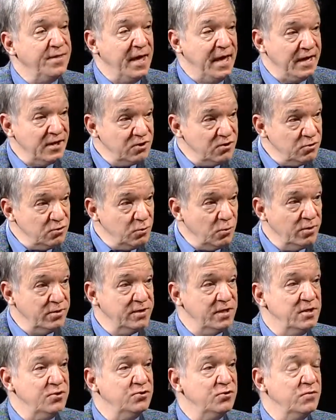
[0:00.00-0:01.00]
say thank you to our
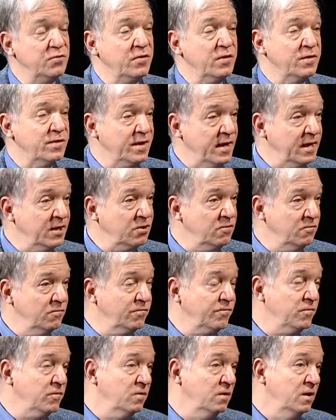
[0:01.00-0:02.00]
teachers and thank you
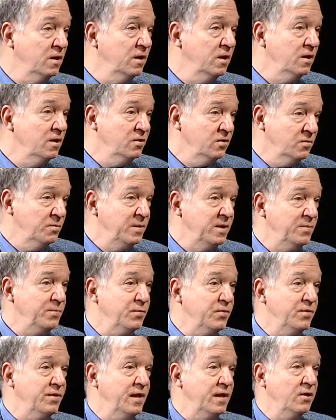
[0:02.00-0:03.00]
to
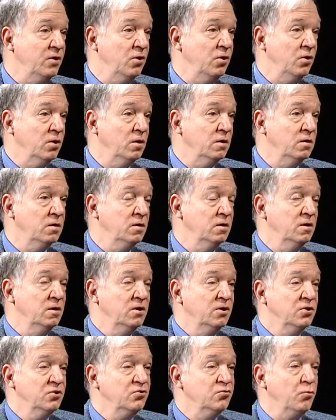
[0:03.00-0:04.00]
people that are
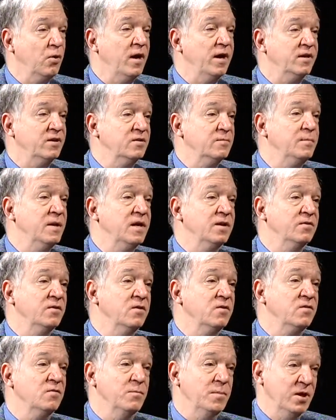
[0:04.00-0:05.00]
trying to make
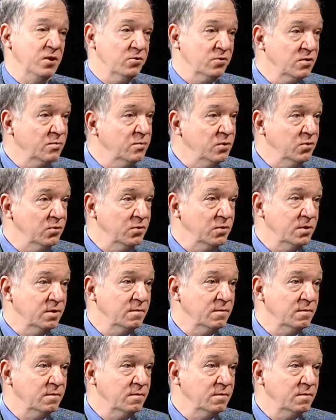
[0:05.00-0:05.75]
this a better community.